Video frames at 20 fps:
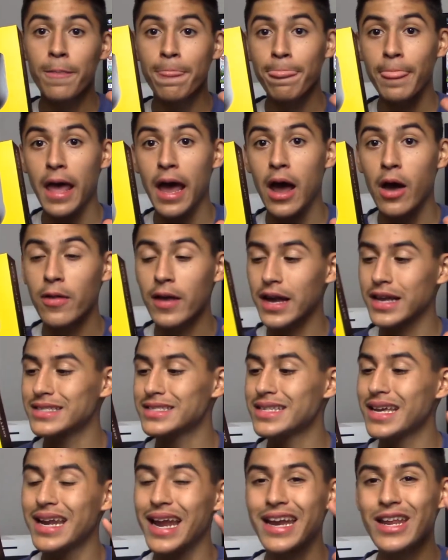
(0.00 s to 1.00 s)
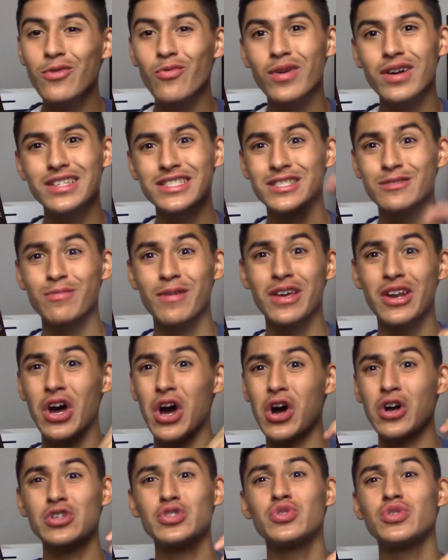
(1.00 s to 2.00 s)
Now, like I said, I didn't want to spend
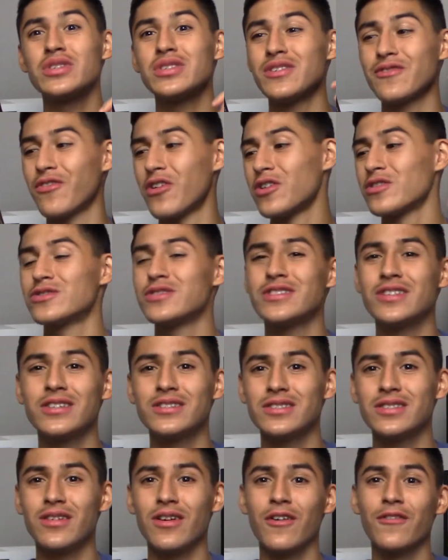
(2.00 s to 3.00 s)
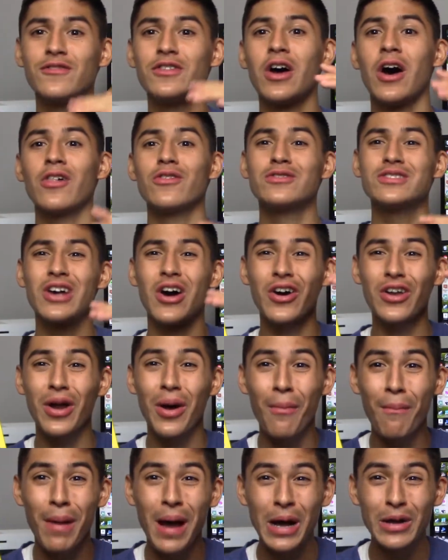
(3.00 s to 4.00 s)
hundreds of dollars on a
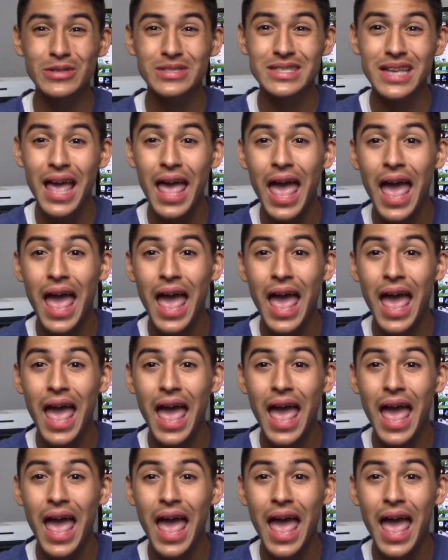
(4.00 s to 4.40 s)
mouse.